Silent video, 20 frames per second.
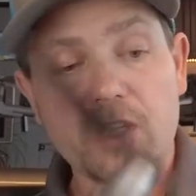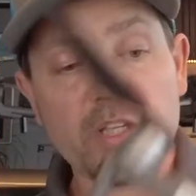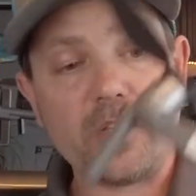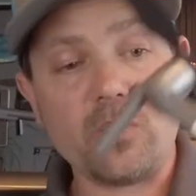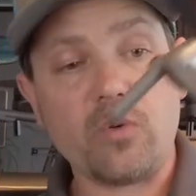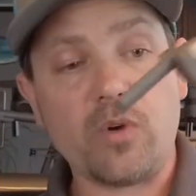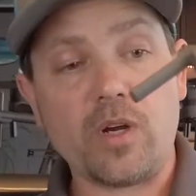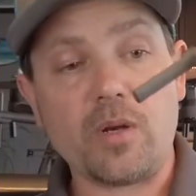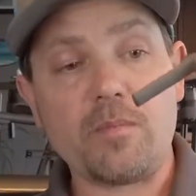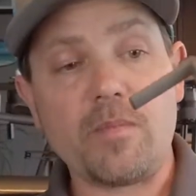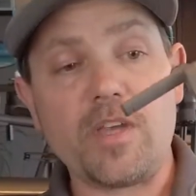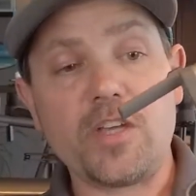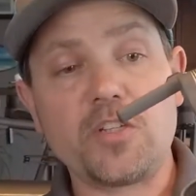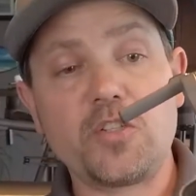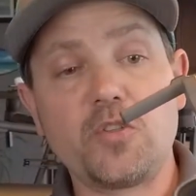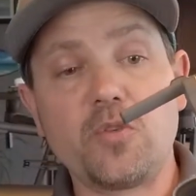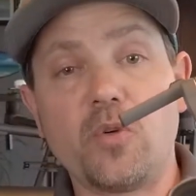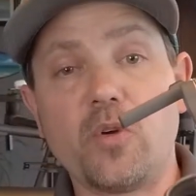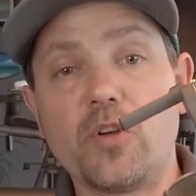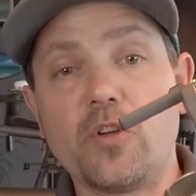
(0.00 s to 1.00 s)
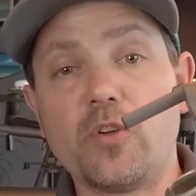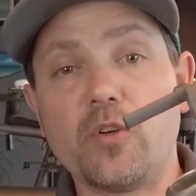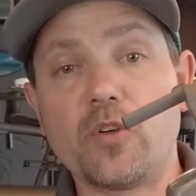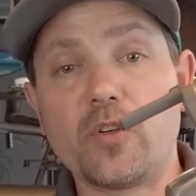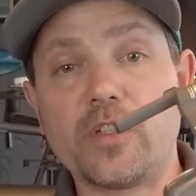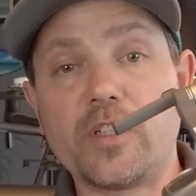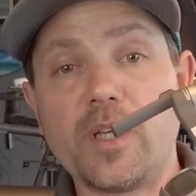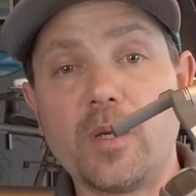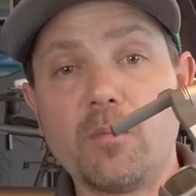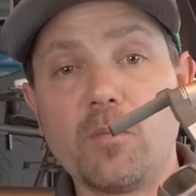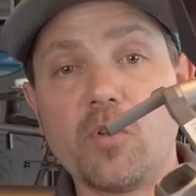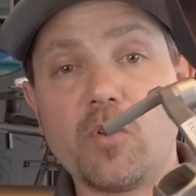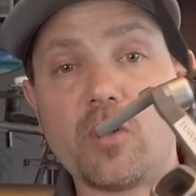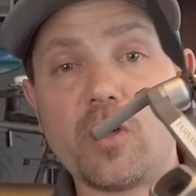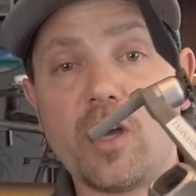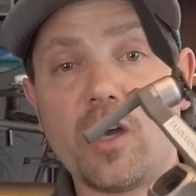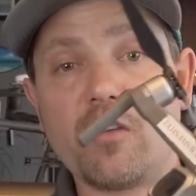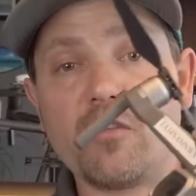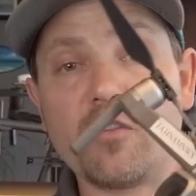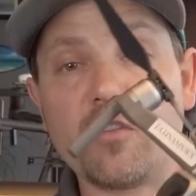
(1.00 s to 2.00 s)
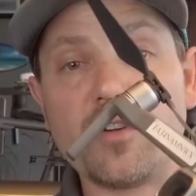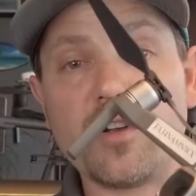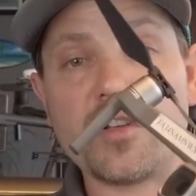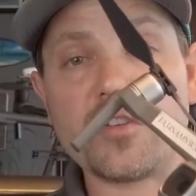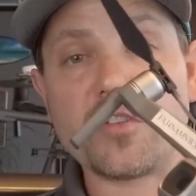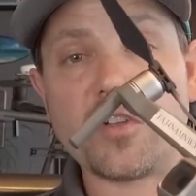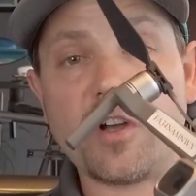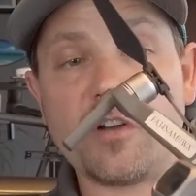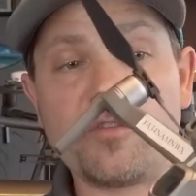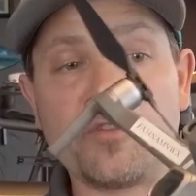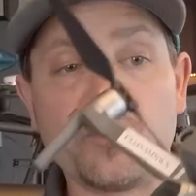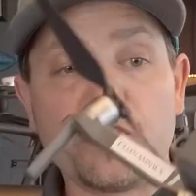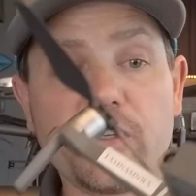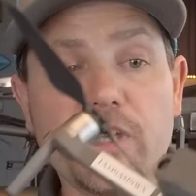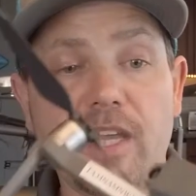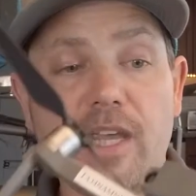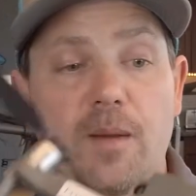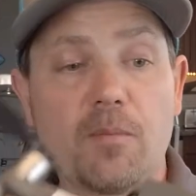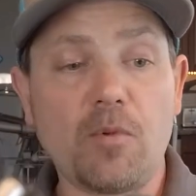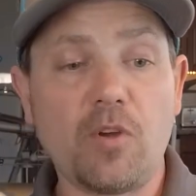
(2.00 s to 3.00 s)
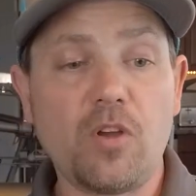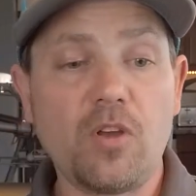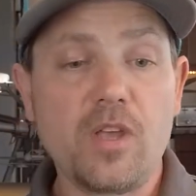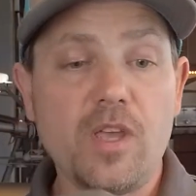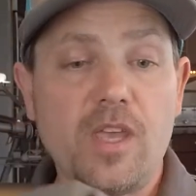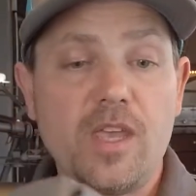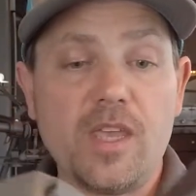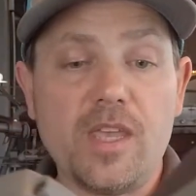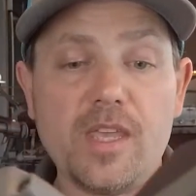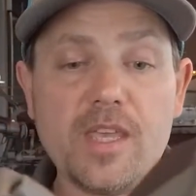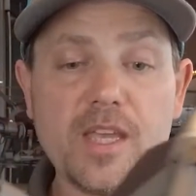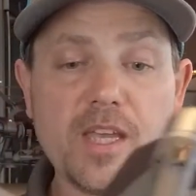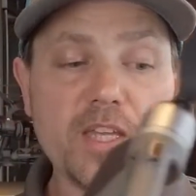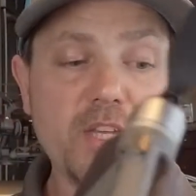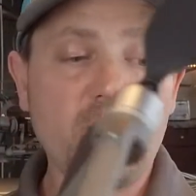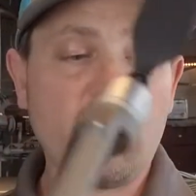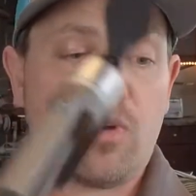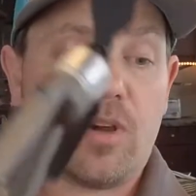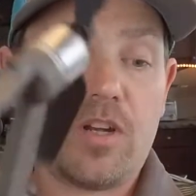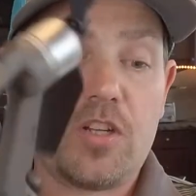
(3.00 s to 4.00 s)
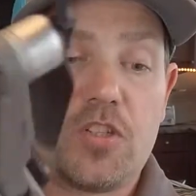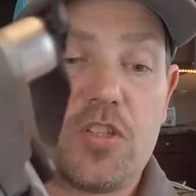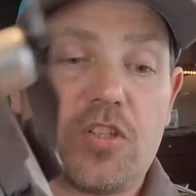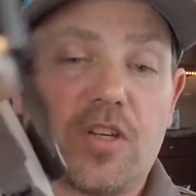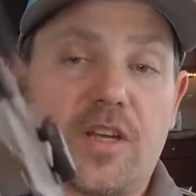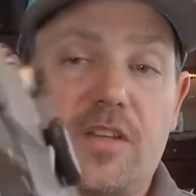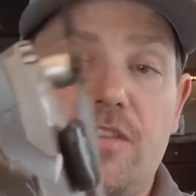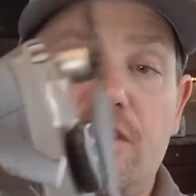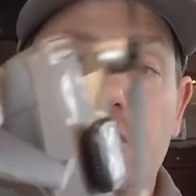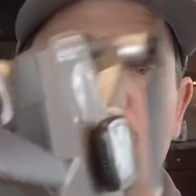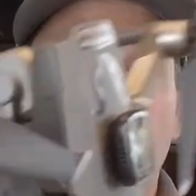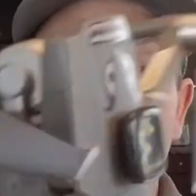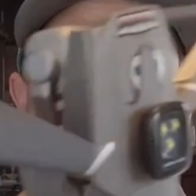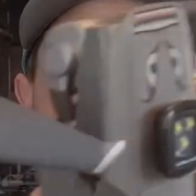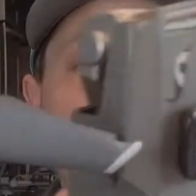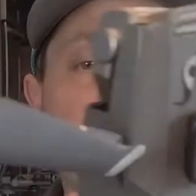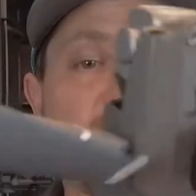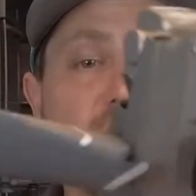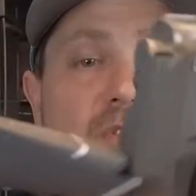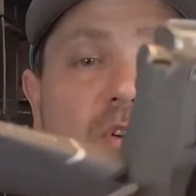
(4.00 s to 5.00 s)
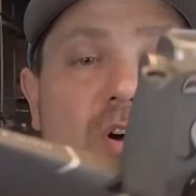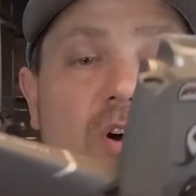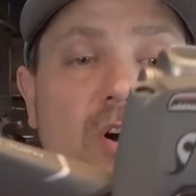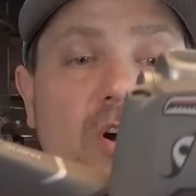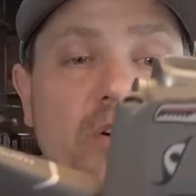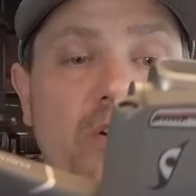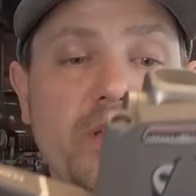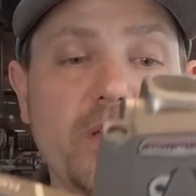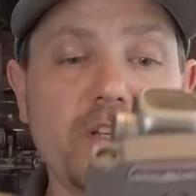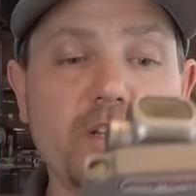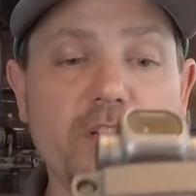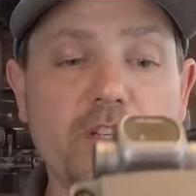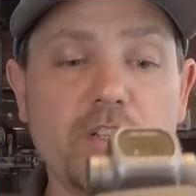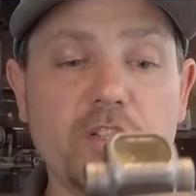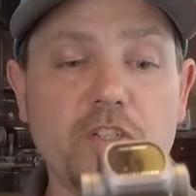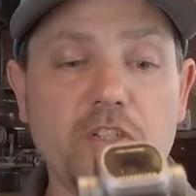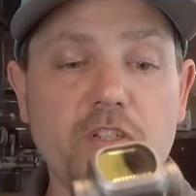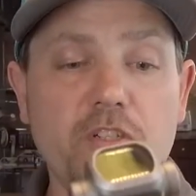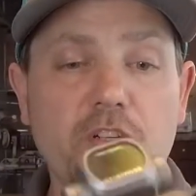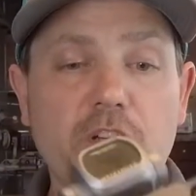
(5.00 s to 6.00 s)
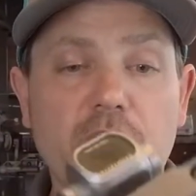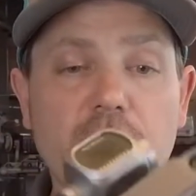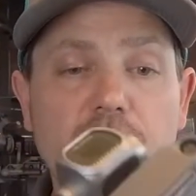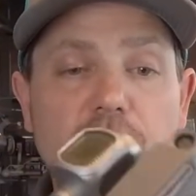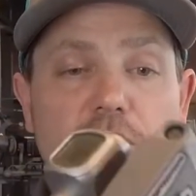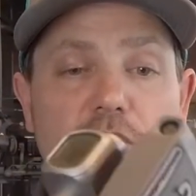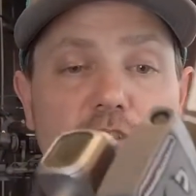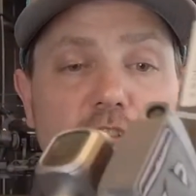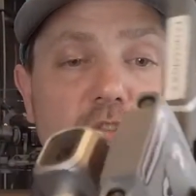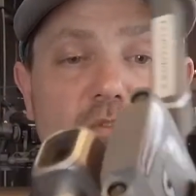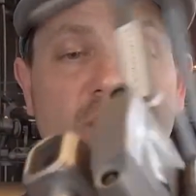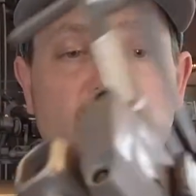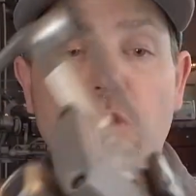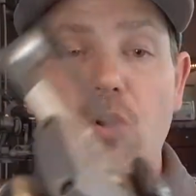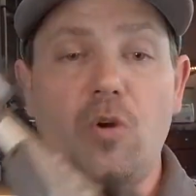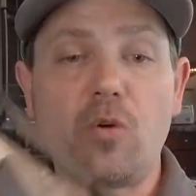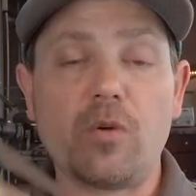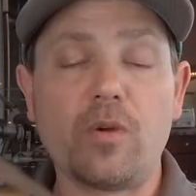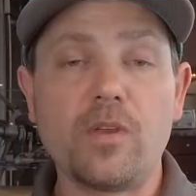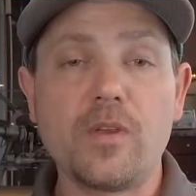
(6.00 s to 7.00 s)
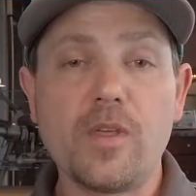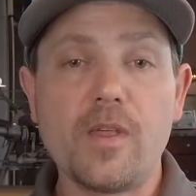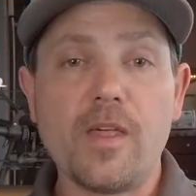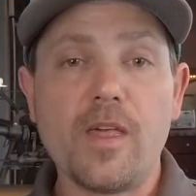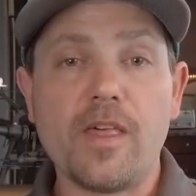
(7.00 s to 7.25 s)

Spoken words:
You want to make sure your gimbal cover is off your camera, and you want to check the overall condition of the drone.